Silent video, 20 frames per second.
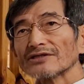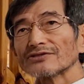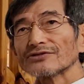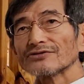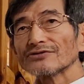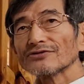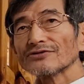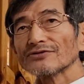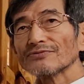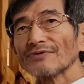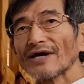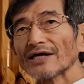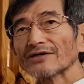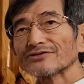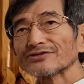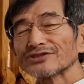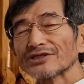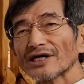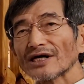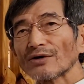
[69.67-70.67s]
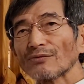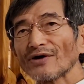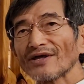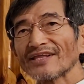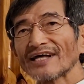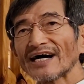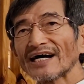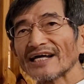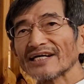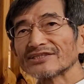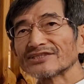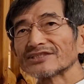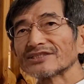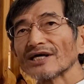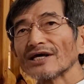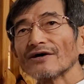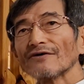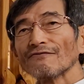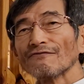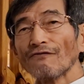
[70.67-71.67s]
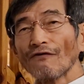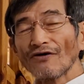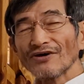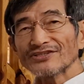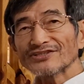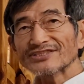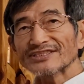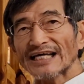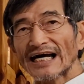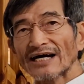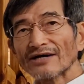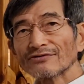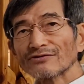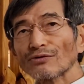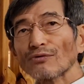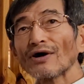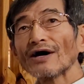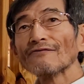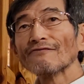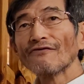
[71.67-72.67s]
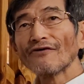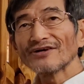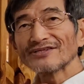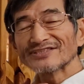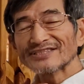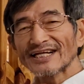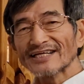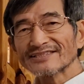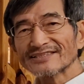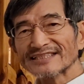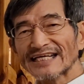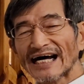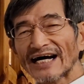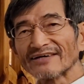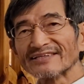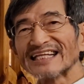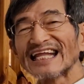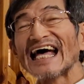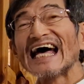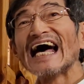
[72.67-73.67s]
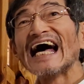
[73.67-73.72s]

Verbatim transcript: to make sure whether it's voice sound or voiceless sound.